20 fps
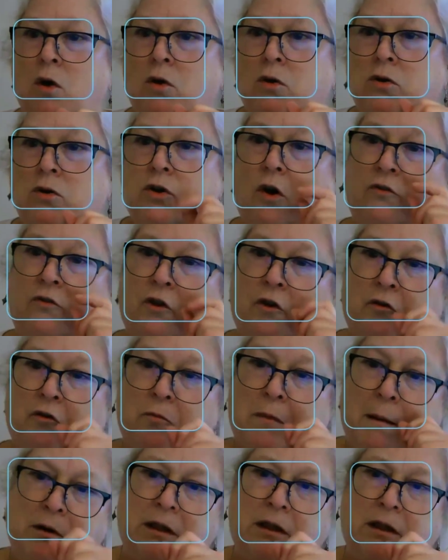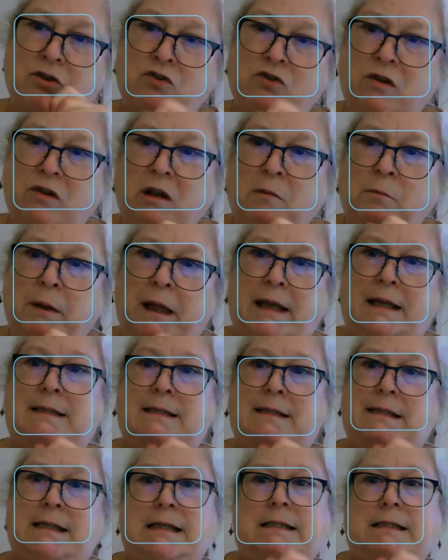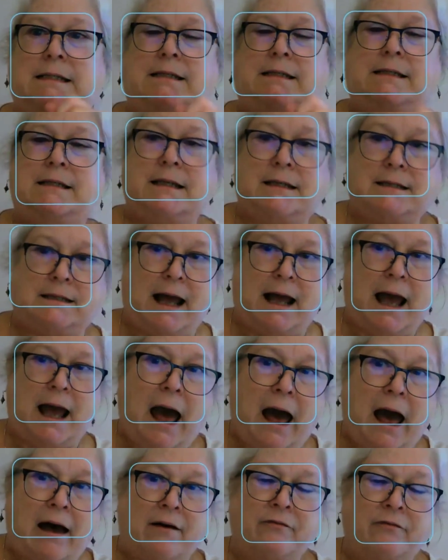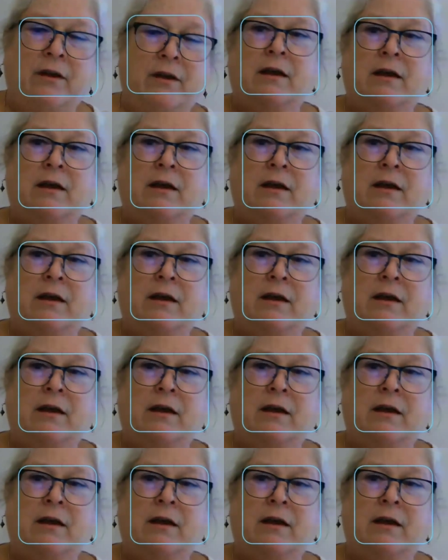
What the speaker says: So if you remember the streak plate is 6 to 6.5,